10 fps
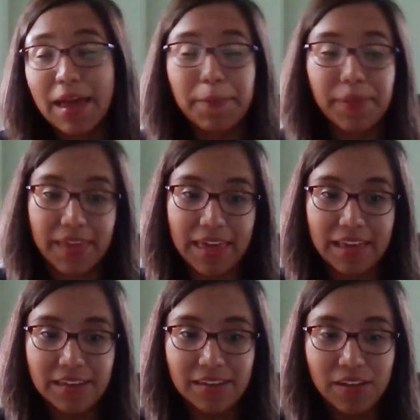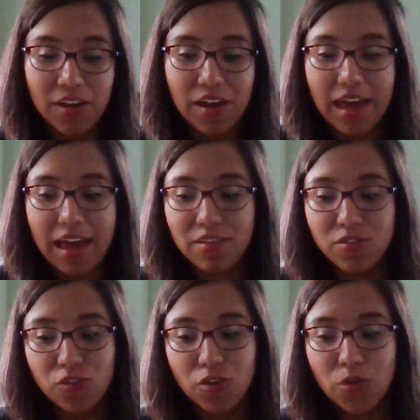that plan as
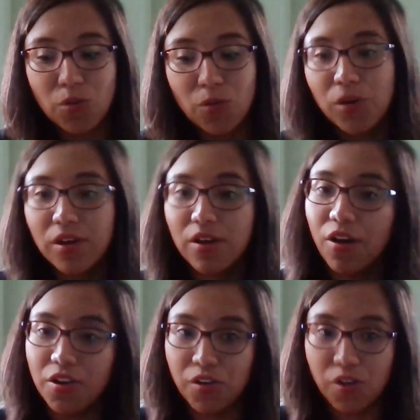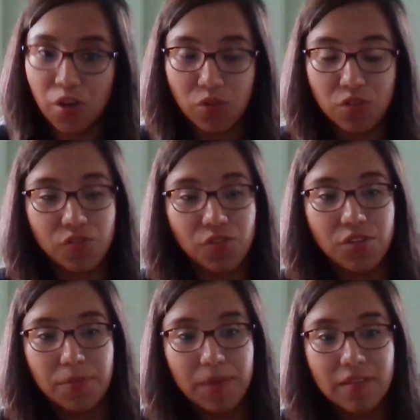to what are your goals for
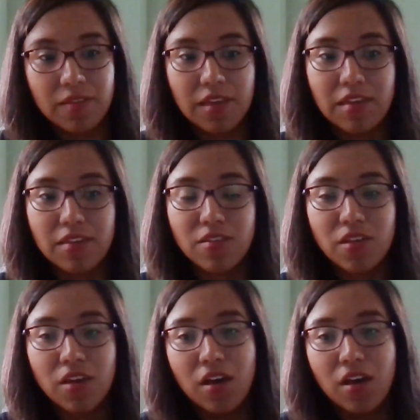the business,